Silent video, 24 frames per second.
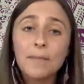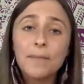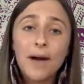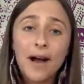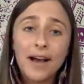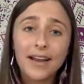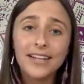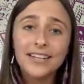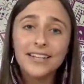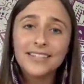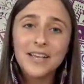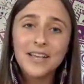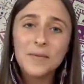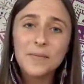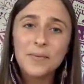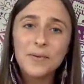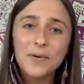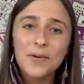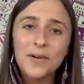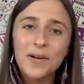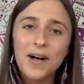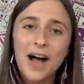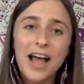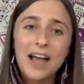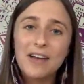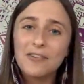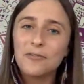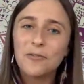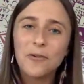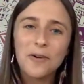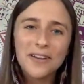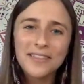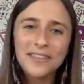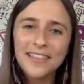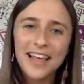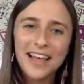my body temple. I
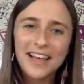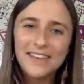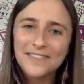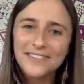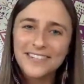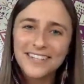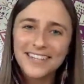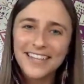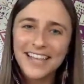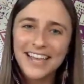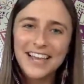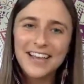have one life to